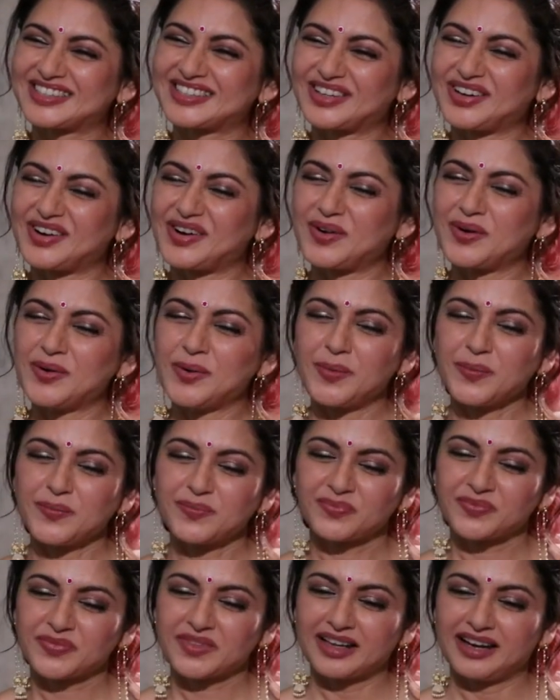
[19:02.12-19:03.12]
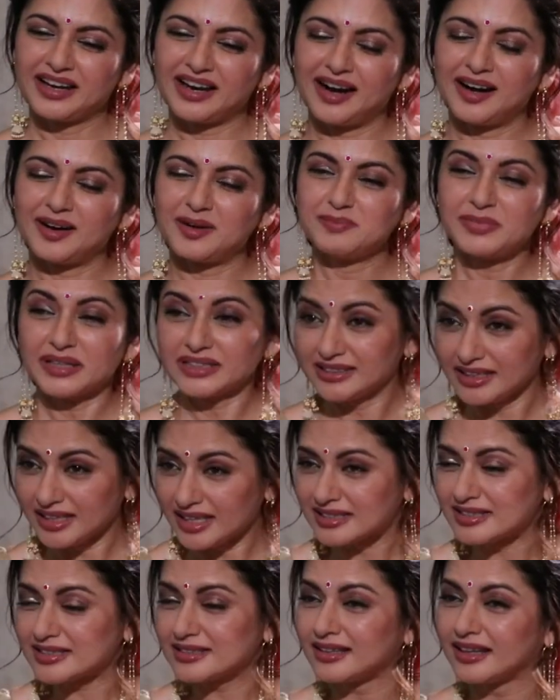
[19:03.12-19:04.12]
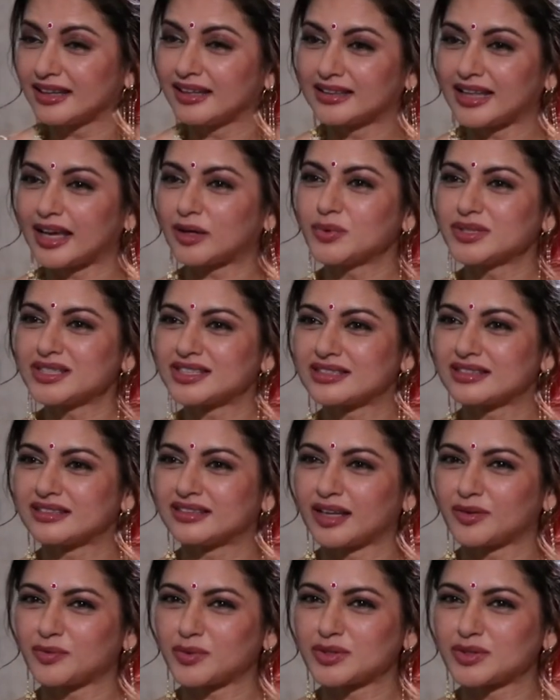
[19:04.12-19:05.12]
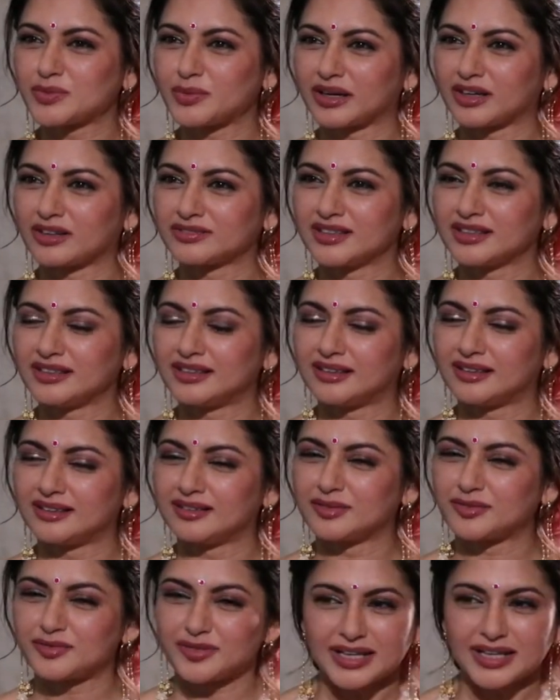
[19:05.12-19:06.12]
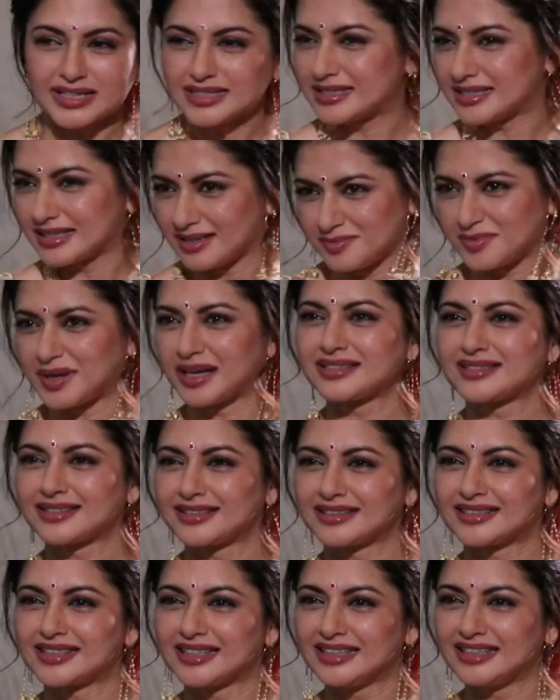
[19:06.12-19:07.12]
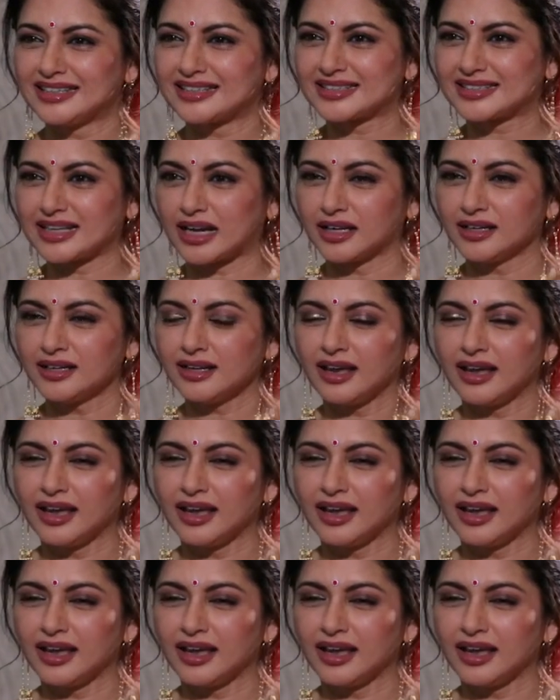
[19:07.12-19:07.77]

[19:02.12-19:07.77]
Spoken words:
So, but yes, that was one of the fun cinemas that he has done.